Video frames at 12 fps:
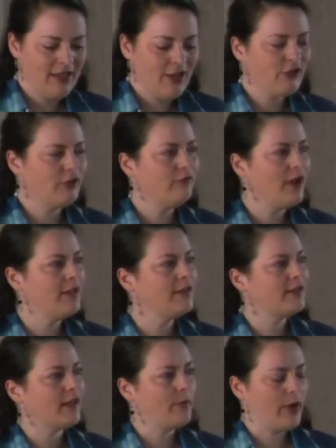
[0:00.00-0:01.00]
she
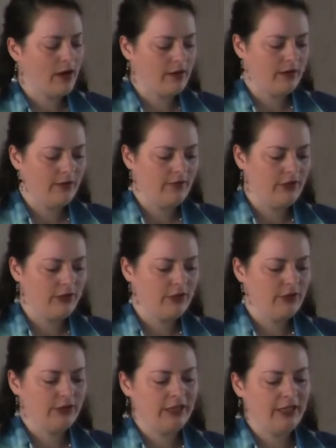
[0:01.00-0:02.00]
runs a part of the
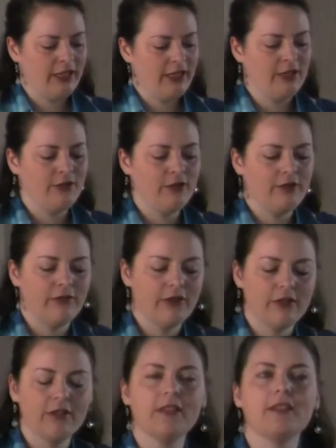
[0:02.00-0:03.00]
Unitarian
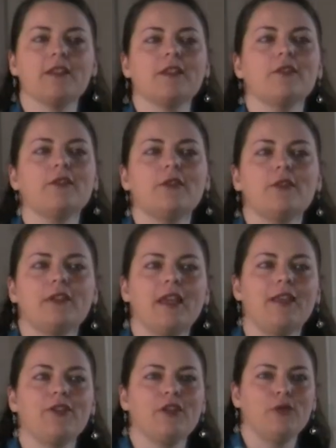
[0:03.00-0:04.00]
Universalist
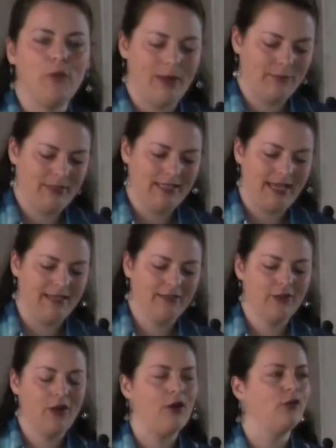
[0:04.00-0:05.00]
Association website
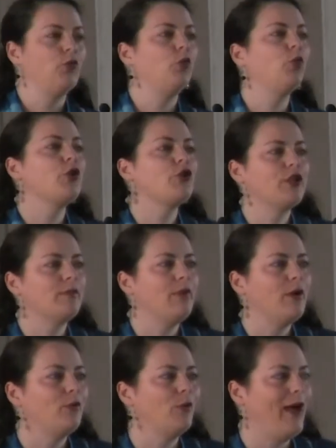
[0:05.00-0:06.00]
called
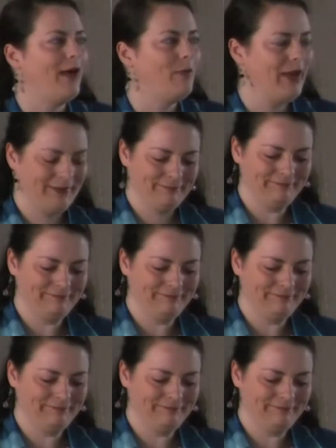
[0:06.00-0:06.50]
Worship Web.